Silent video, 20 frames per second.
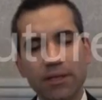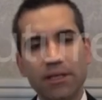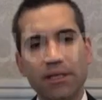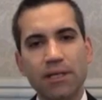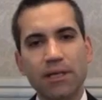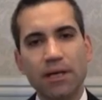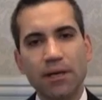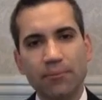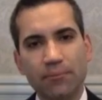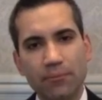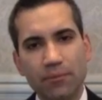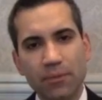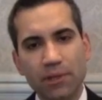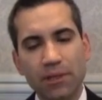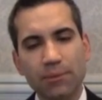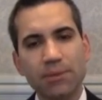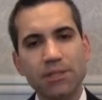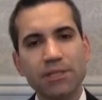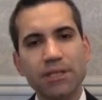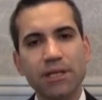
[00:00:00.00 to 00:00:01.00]
the
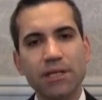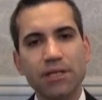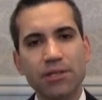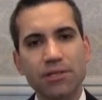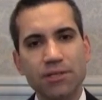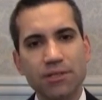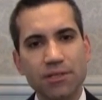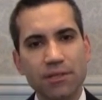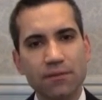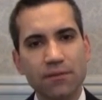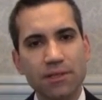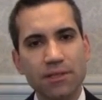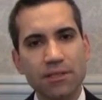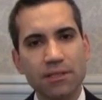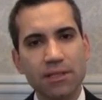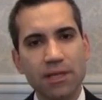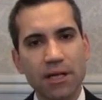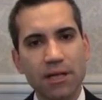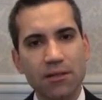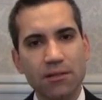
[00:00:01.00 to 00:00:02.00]
limitations of this
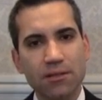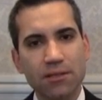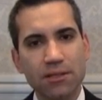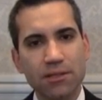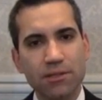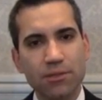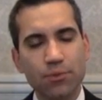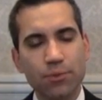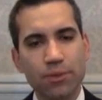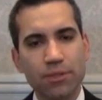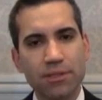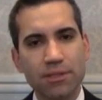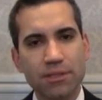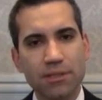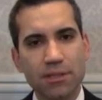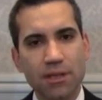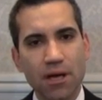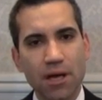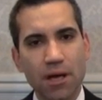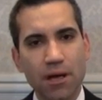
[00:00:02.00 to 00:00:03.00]
analysis
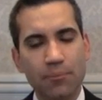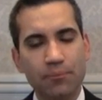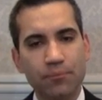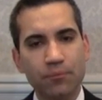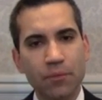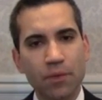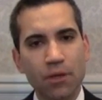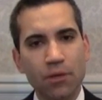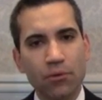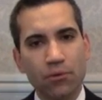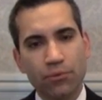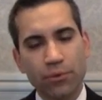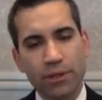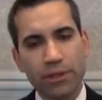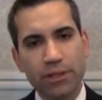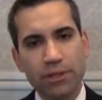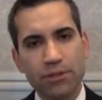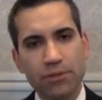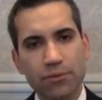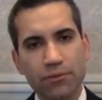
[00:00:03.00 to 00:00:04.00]
was
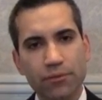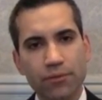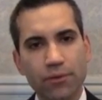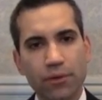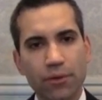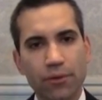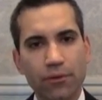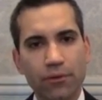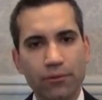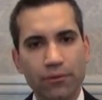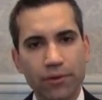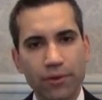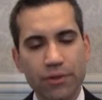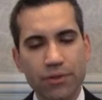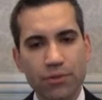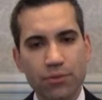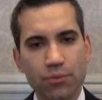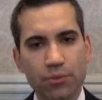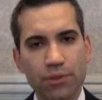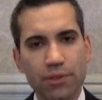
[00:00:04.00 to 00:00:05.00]
really twofold. The
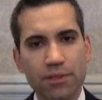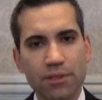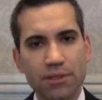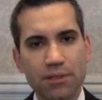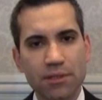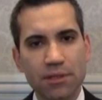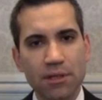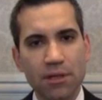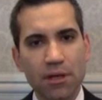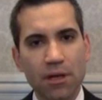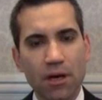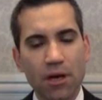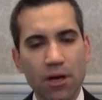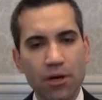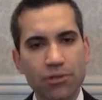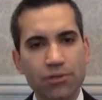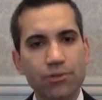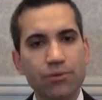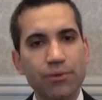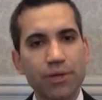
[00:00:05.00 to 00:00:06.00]
first was
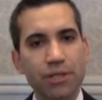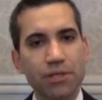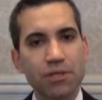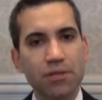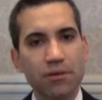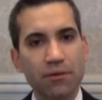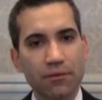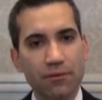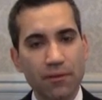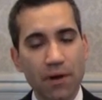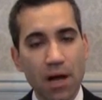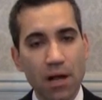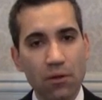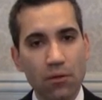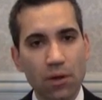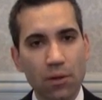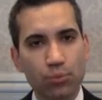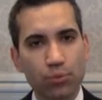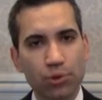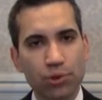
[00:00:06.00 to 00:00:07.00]
our duration of
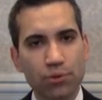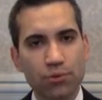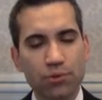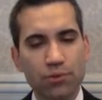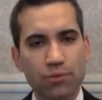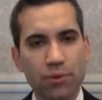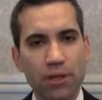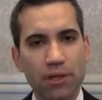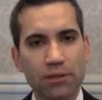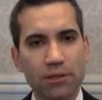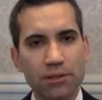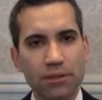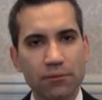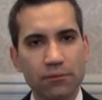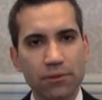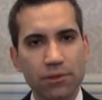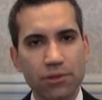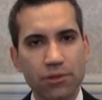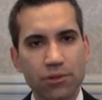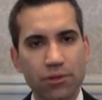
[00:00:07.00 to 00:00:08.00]
follow-up, which was
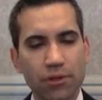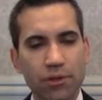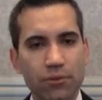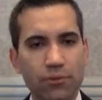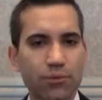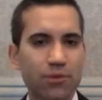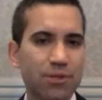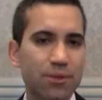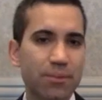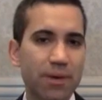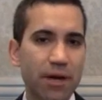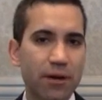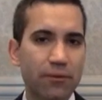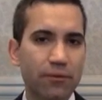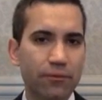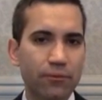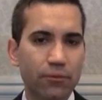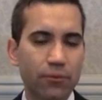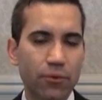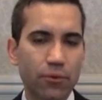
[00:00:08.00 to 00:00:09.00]
relatively short. It was about a
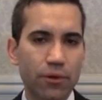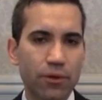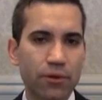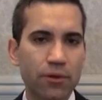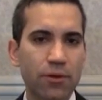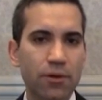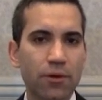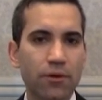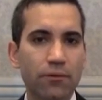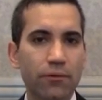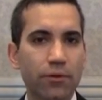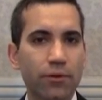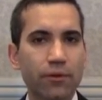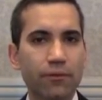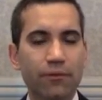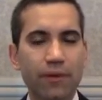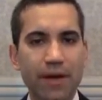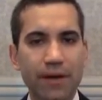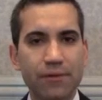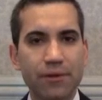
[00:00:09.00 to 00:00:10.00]
4 to
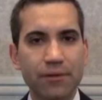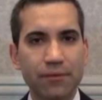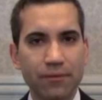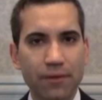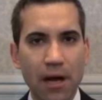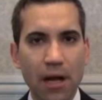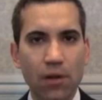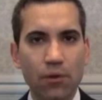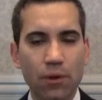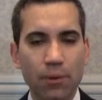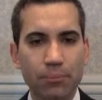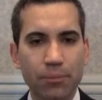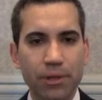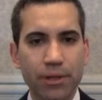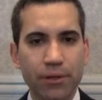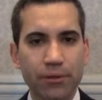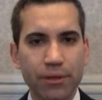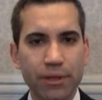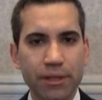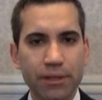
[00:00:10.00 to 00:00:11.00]
5 year follow-up
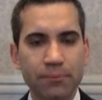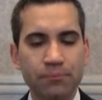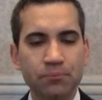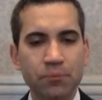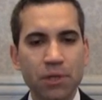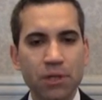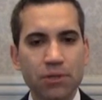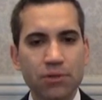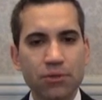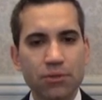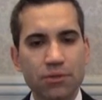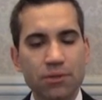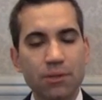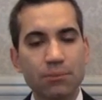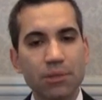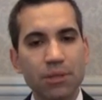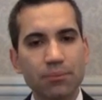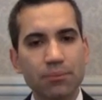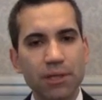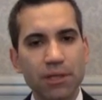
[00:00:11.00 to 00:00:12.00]
period. So some
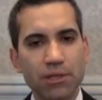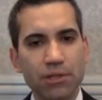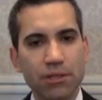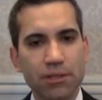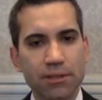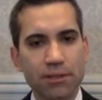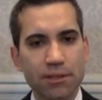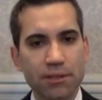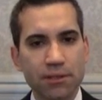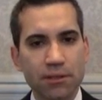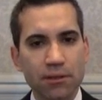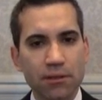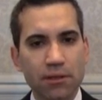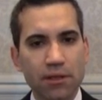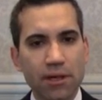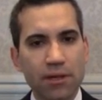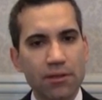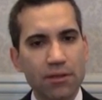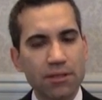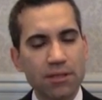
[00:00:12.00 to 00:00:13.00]
of the patients
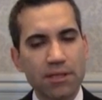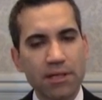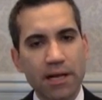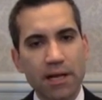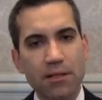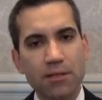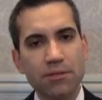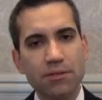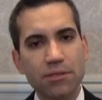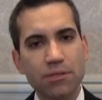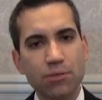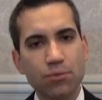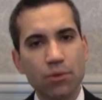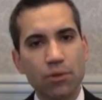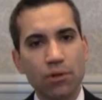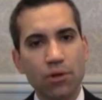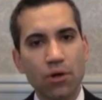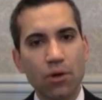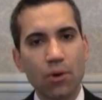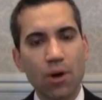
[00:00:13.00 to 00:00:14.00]
in this analysis will
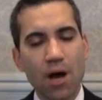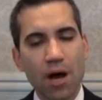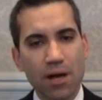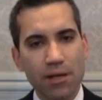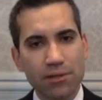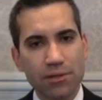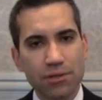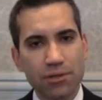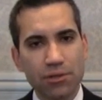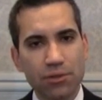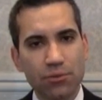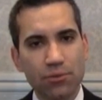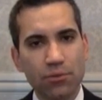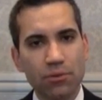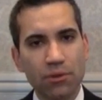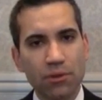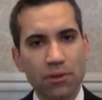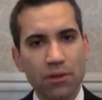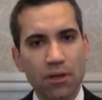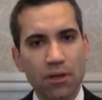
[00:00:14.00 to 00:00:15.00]
go on to